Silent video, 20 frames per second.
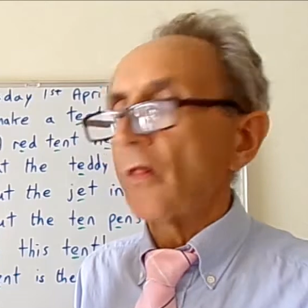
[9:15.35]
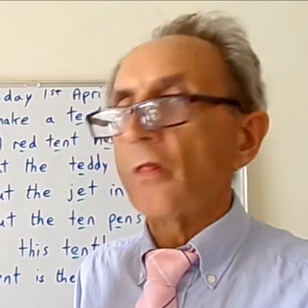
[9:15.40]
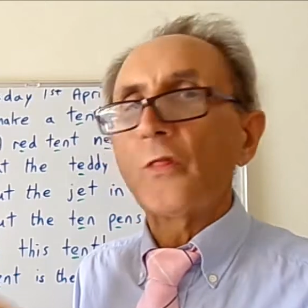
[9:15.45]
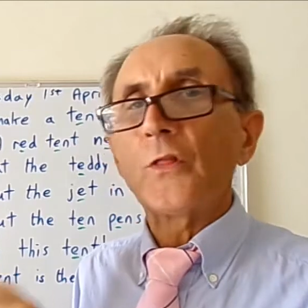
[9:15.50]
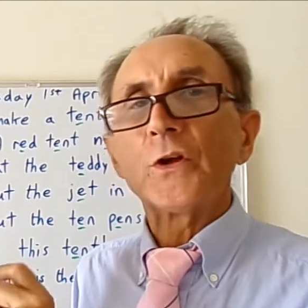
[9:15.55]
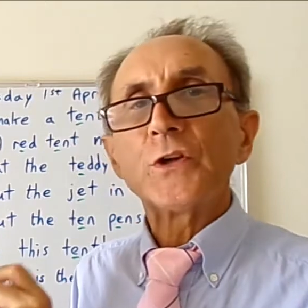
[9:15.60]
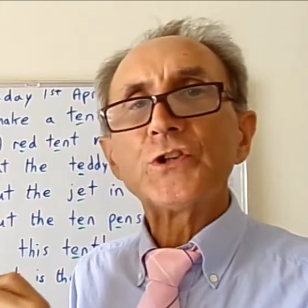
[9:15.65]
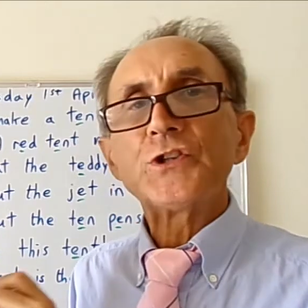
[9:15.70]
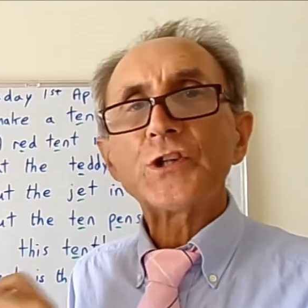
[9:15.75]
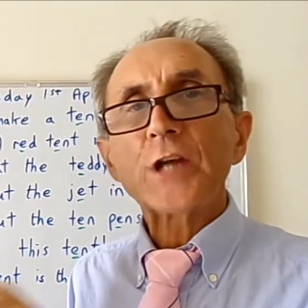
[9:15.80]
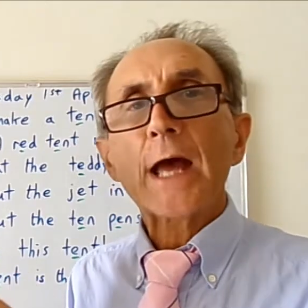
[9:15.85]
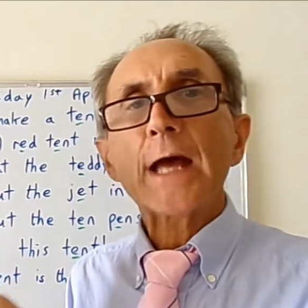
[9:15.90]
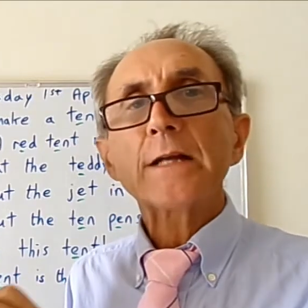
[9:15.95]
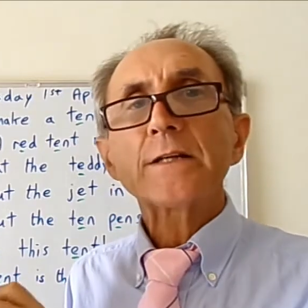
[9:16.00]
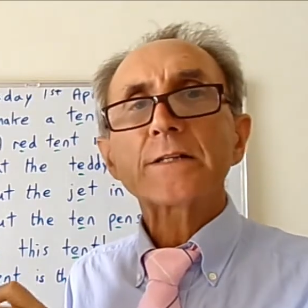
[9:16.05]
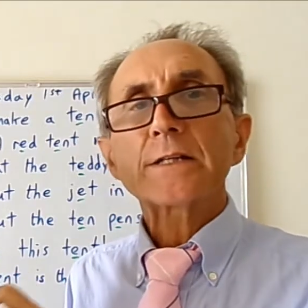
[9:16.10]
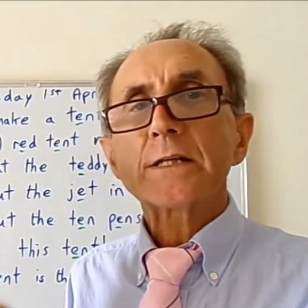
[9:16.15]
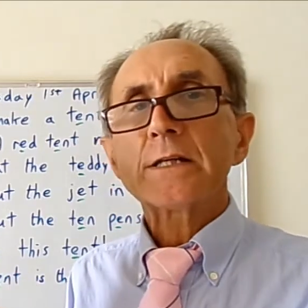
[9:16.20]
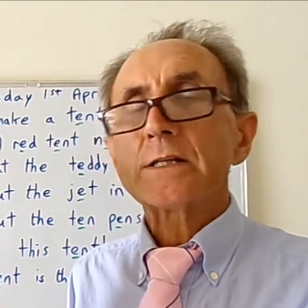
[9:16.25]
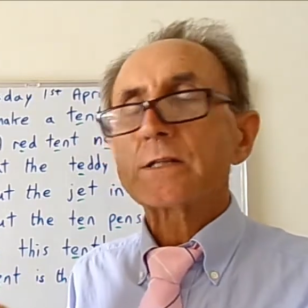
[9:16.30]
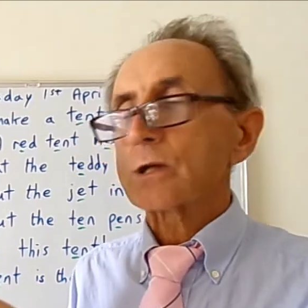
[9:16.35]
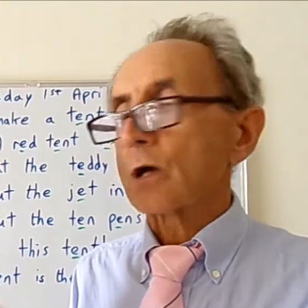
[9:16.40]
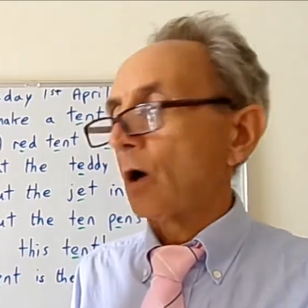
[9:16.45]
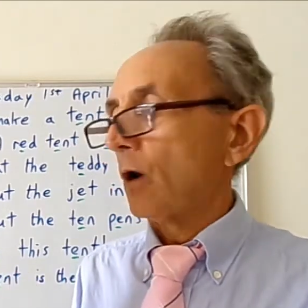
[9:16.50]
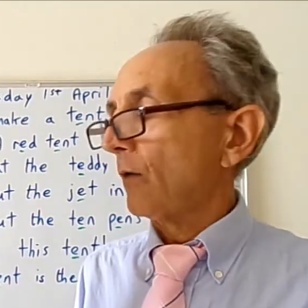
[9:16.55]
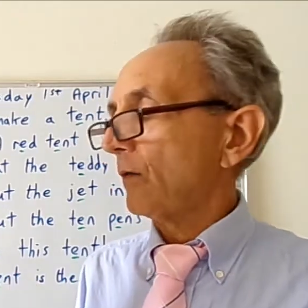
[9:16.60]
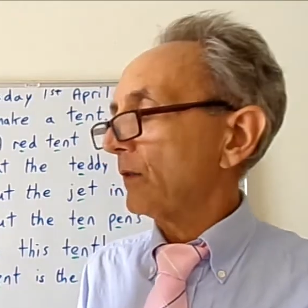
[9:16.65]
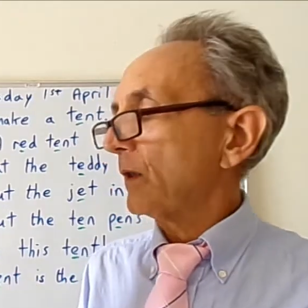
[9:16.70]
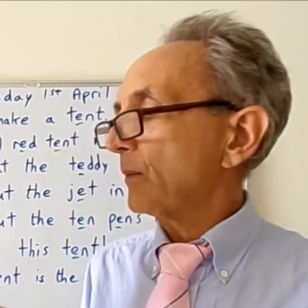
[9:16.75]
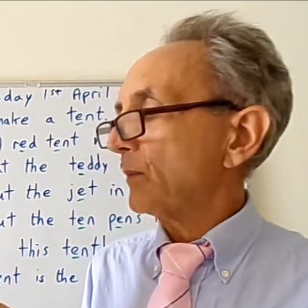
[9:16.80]
the jet is
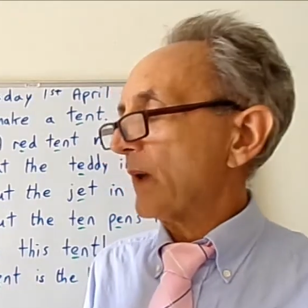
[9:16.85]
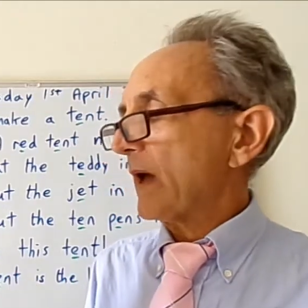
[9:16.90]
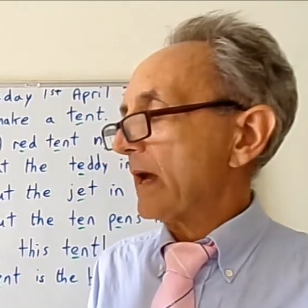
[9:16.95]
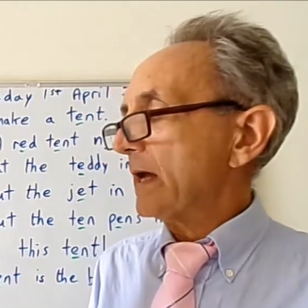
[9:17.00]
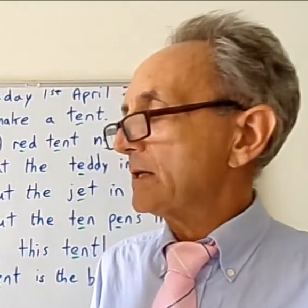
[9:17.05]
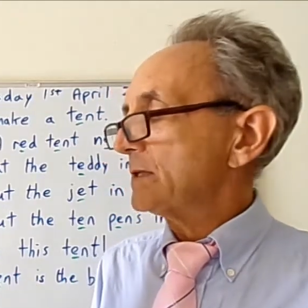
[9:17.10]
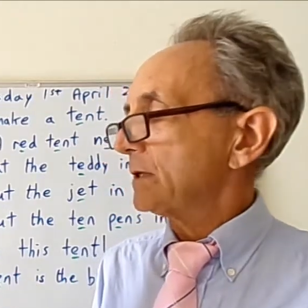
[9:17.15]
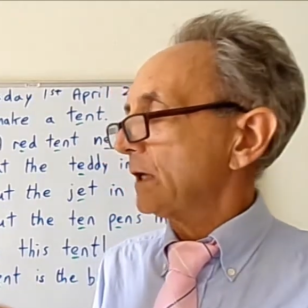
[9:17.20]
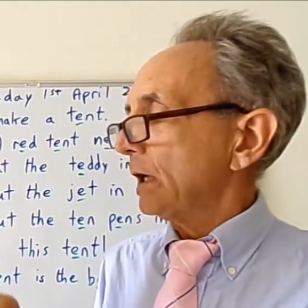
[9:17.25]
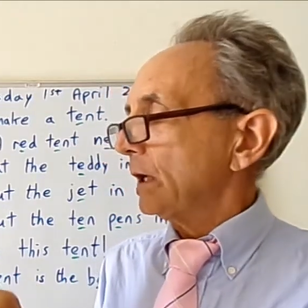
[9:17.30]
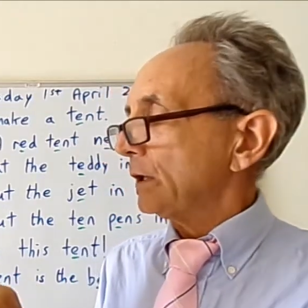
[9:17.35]
on the bed,